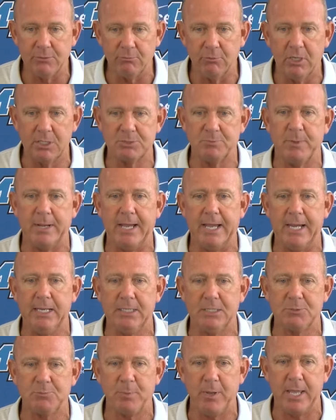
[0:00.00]
He runs behind
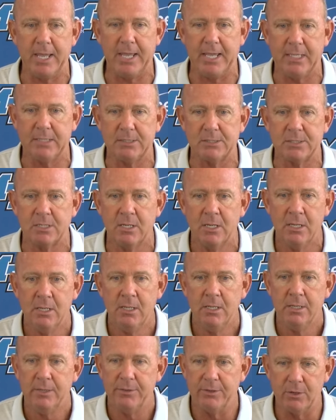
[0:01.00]
his pads.
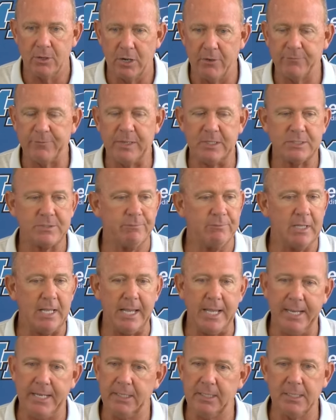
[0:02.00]
Their offensive
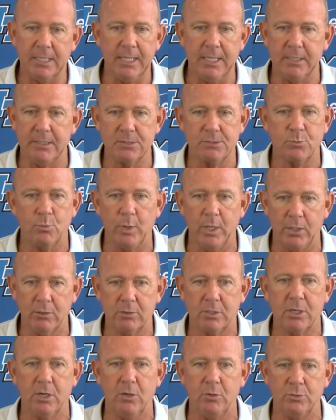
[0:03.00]
line again is well
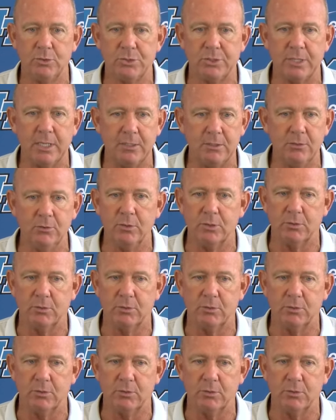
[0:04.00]
coached. They do